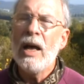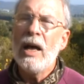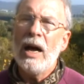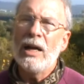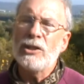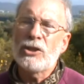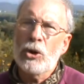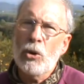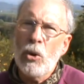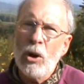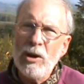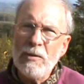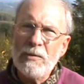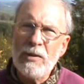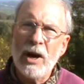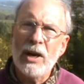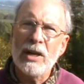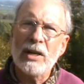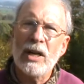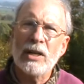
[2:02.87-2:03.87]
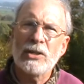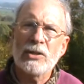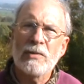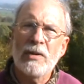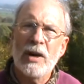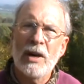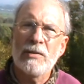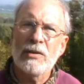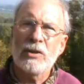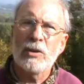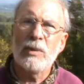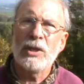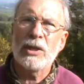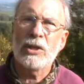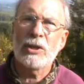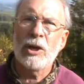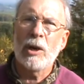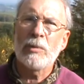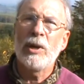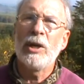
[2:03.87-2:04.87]
And to qualify as a 500 metre
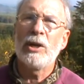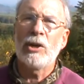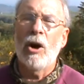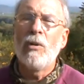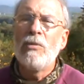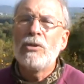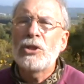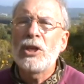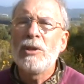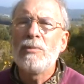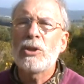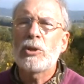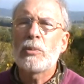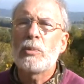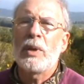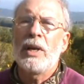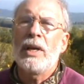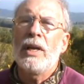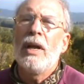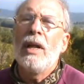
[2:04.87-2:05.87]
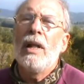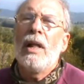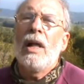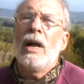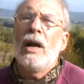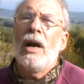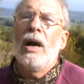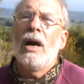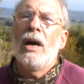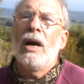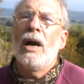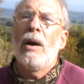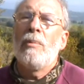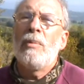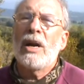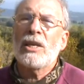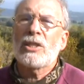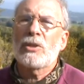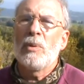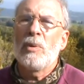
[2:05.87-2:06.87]
top, it obviously must be a
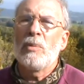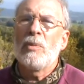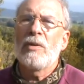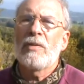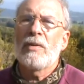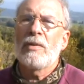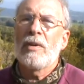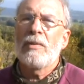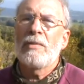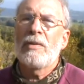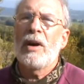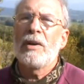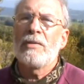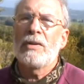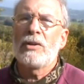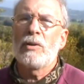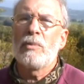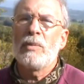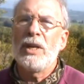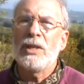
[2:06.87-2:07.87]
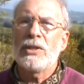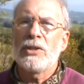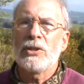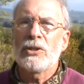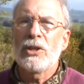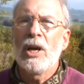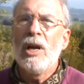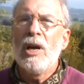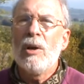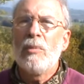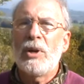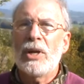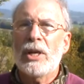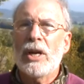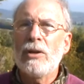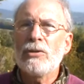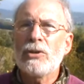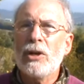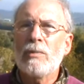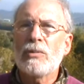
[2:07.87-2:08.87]
maximum of 500 metres, but it
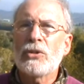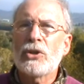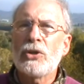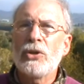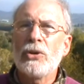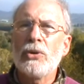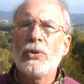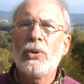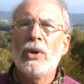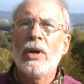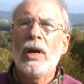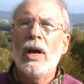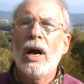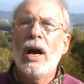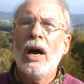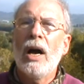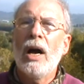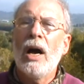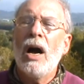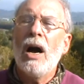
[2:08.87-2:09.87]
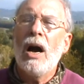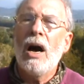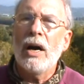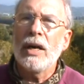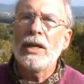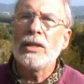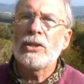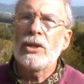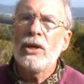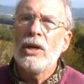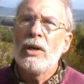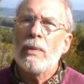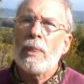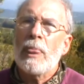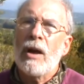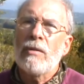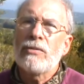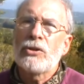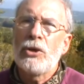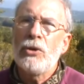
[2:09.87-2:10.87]
goes up to a height
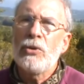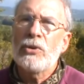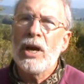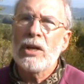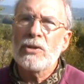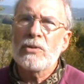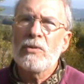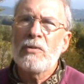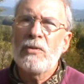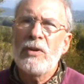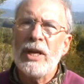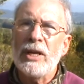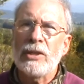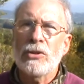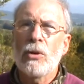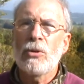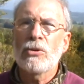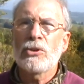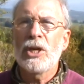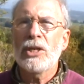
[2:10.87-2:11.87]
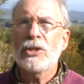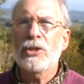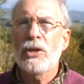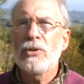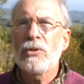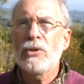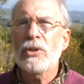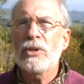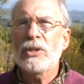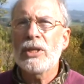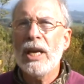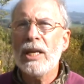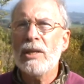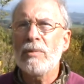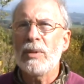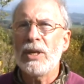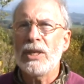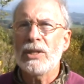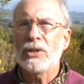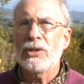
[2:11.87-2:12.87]
of 2,000 feet or 610
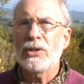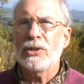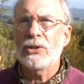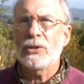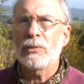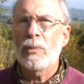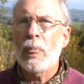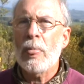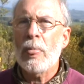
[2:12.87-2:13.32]
metres.